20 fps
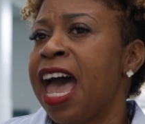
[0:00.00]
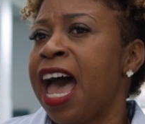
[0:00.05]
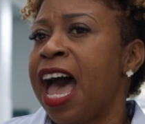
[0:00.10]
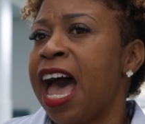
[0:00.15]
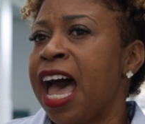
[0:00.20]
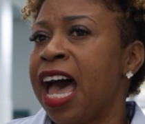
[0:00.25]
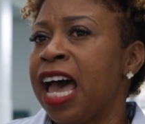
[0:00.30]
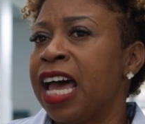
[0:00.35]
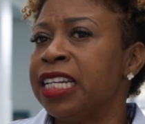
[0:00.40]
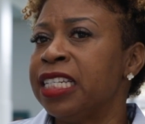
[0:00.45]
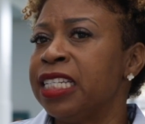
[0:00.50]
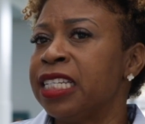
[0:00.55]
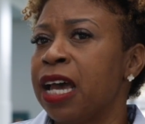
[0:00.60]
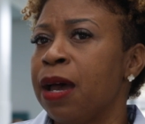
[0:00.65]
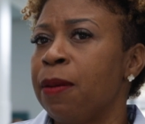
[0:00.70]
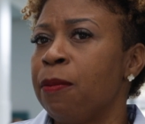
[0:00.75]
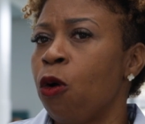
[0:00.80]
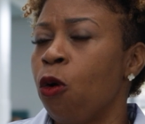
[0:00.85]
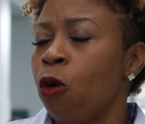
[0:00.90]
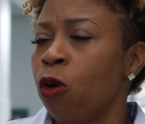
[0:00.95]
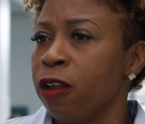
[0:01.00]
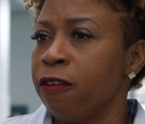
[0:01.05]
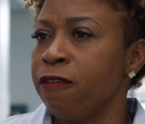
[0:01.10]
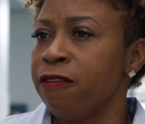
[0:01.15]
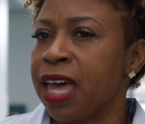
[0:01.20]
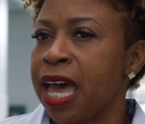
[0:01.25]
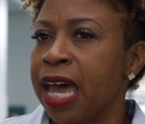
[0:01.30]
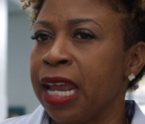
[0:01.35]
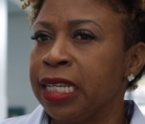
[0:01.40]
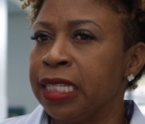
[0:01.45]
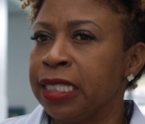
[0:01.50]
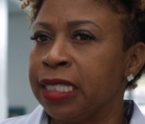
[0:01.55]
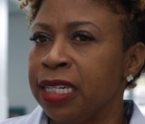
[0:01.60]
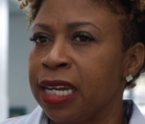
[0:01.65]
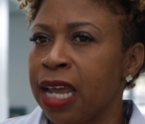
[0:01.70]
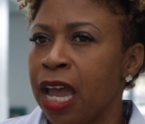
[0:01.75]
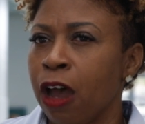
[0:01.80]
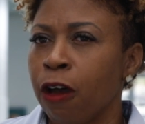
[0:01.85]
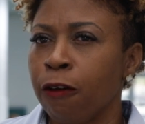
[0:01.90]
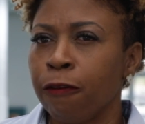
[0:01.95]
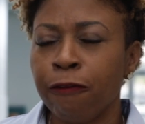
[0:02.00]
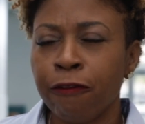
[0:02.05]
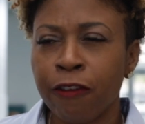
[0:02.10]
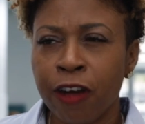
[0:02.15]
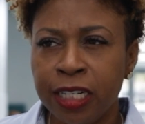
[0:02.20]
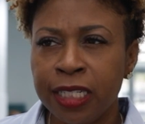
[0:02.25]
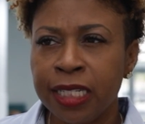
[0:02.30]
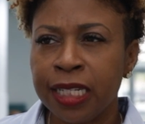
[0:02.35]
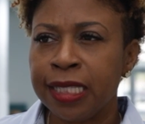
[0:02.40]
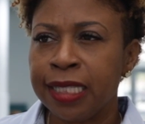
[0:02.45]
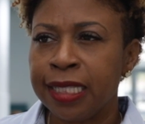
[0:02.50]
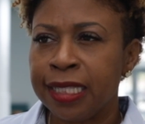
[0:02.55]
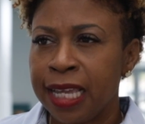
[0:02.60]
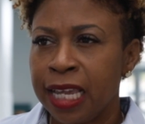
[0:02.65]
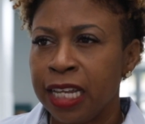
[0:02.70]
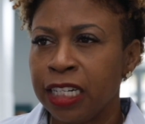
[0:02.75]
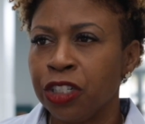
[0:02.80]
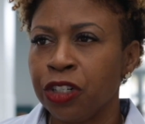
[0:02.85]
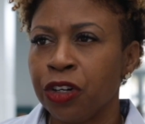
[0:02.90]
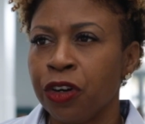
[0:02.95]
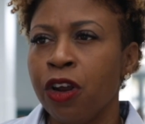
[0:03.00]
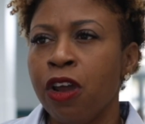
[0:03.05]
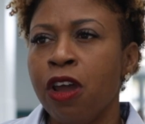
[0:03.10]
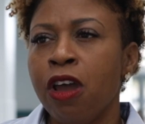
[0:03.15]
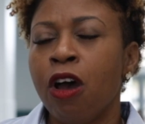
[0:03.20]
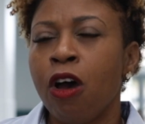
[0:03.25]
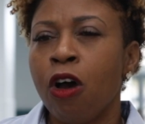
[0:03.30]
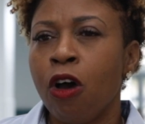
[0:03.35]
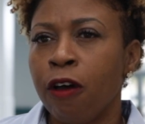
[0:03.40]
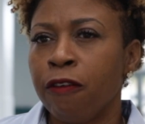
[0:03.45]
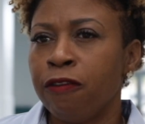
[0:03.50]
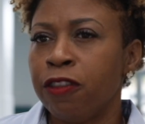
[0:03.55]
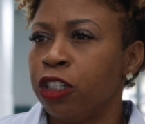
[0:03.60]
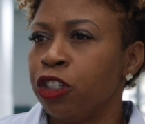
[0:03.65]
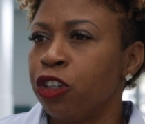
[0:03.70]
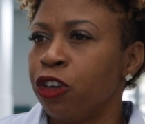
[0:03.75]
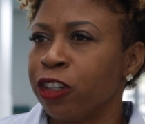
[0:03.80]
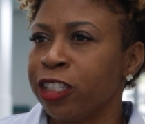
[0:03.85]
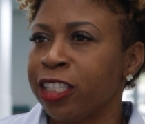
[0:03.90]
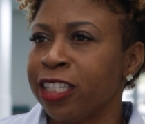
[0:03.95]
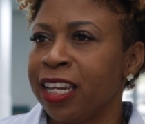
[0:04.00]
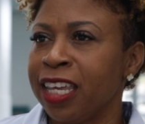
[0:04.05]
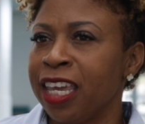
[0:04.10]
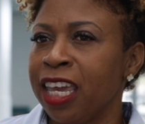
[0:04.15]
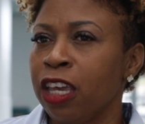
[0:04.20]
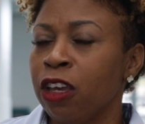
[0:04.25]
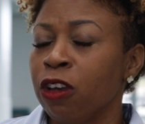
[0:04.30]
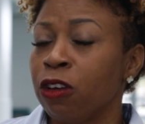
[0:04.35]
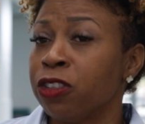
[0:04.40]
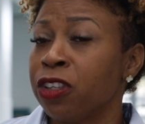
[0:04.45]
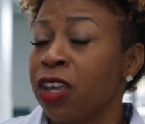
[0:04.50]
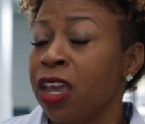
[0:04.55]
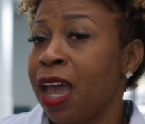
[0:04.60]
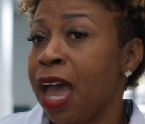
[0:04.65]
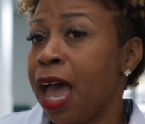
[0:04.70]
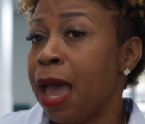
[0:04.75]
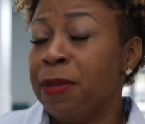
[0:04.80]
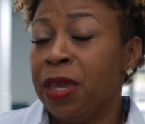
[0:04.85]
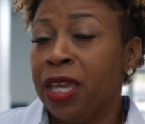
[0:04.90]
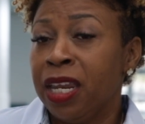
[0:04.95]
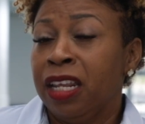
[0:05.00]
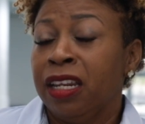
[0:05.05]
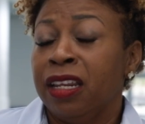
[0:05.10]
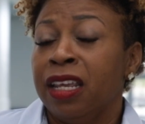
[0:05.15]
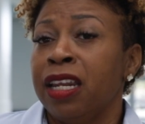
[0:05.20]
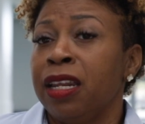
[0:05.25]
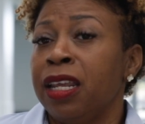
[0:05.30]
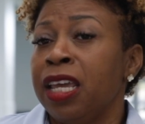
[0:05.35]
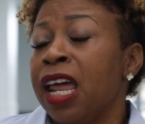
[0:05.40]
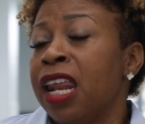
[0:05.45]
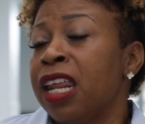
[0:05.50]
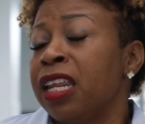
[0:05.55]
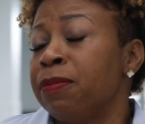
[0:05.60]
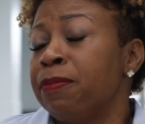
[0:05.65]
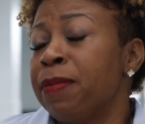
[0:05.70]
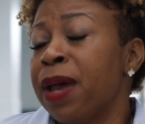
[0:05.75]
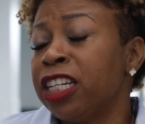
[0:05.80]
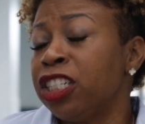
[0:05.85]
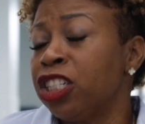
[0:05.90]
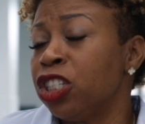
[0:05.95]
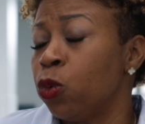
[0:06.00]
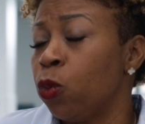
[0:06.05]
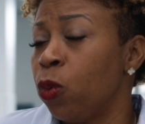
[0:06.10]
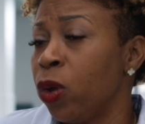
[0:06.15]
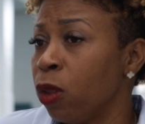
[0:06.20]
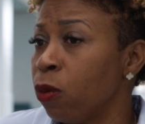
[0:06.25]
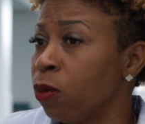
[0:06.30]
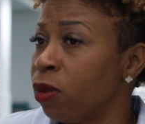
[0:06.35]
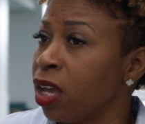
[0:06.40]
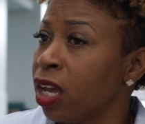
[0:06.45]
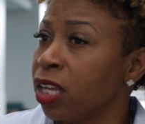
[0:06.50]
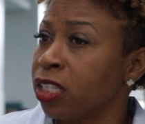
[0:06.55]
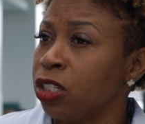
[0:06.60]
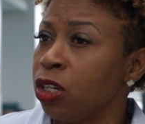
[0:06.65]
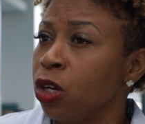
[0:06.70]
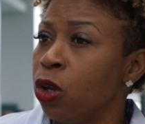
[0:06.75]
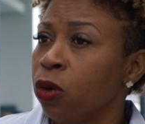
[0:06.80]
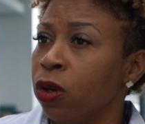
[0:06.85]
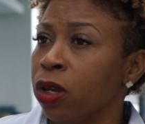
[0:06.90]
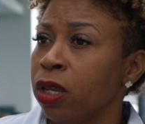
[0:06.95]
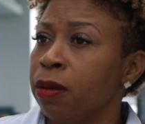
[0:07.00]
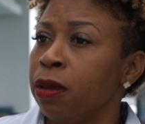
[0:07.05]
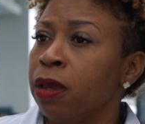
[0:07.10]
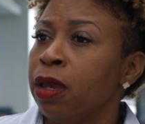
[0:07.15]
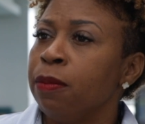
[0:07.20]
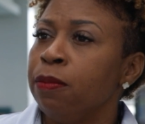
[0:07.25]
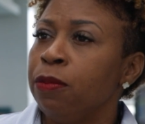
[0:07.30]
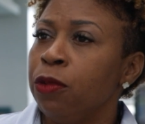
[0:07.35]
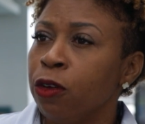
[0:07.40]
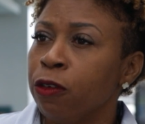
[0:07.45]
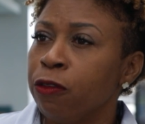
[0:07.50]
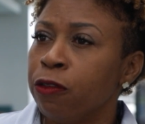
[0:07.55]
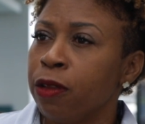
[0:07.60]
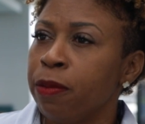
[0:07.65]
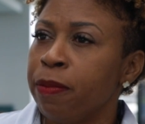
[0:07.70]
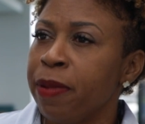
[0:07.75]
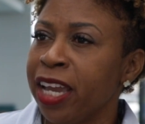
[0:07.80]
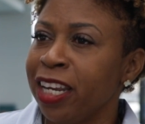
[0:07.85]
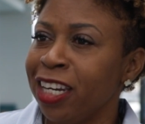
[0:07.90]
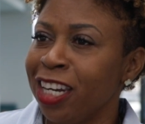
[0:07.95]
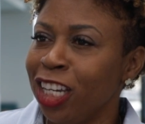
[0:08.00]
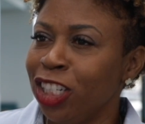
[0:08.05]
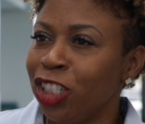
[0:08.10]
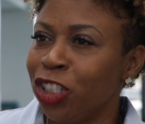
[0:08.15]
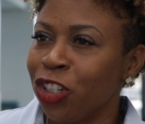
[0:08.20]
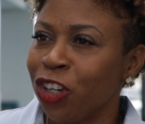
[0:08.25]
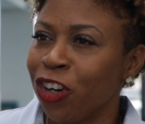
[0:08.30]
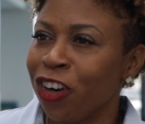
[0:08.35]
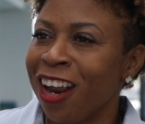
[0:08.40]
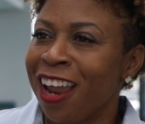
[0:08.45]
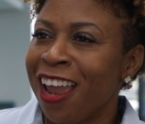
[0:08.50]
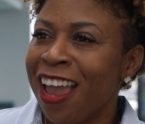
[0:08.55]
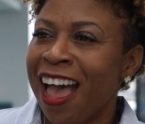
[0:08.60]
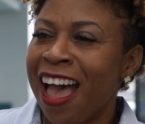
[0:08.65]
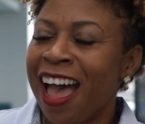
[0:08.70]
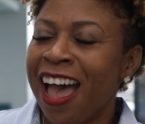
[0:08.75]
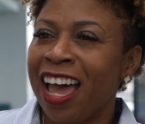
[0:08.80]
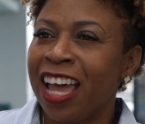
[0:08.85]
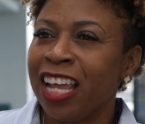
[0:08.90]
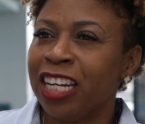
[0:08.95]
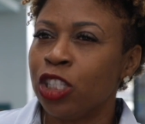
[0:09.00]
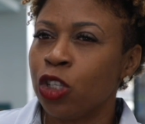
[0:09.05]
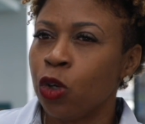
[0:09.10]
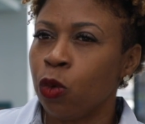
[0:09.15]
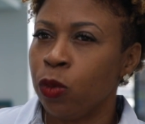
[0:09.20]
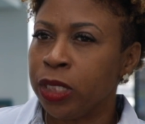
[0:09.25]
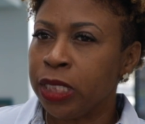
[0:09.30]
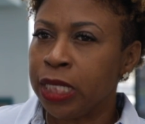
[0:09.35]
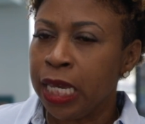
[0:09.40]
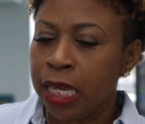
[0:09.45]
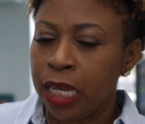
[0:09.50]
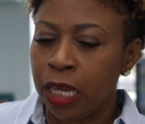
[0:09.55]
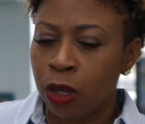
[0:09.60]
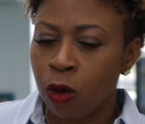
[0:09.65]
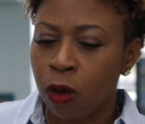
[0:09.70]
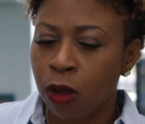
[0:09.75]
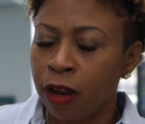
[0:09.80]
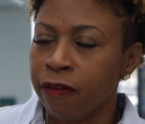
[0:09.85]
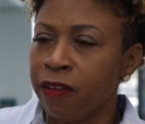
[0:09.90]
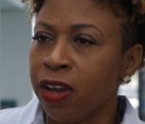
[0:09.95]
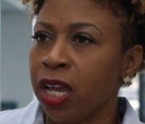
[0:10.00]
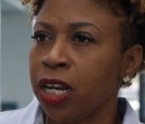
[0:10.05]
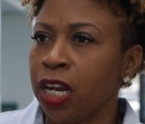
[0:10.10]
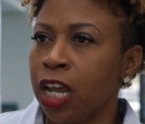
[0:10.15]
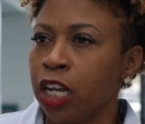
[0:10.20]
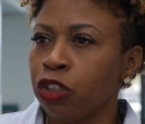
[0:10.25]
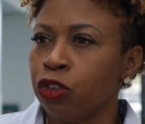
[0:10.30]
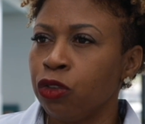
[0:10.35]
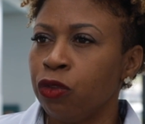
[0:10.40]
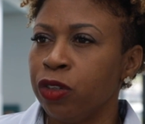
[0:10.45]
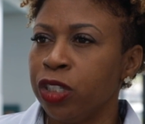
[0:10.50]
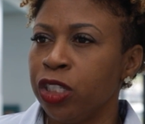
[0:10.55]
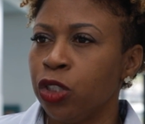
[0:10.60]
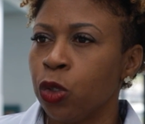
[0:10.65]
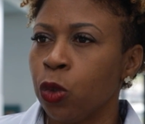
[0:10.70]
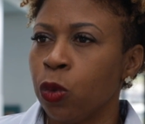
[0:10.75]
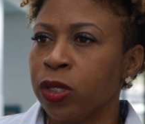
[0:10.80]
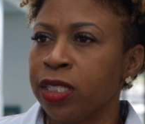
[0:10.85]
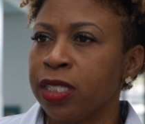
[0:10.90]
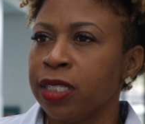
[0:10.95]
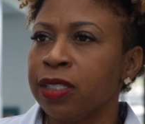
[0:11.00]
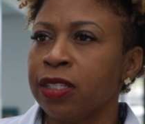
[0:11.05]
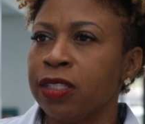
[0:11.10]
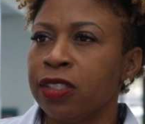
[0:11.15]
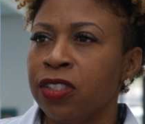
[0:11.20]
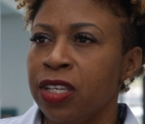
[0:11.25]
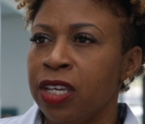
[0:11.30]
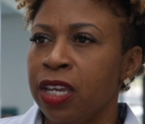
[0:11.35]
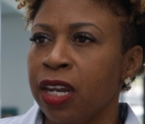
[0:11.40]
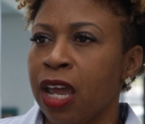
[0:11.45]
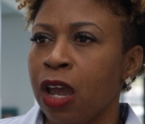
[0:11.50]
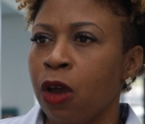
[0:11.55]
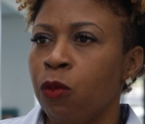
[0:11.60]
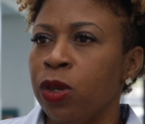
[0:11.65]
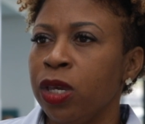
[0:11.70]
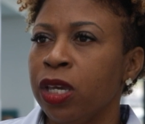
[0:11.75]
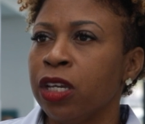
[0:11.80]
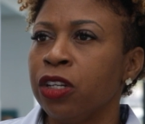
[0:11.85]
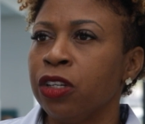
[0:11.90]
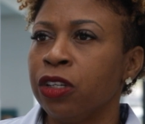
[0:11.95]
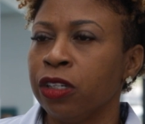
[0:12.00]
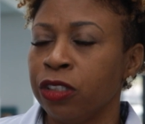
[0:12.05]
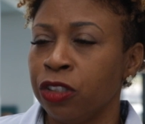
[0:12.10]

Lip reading: and all of that is now front and center of the Turks and Caicos. I mean, it matches well with our slogan, "Beautiful by Nature," and so we're taking all of our natural resources and seeing how we can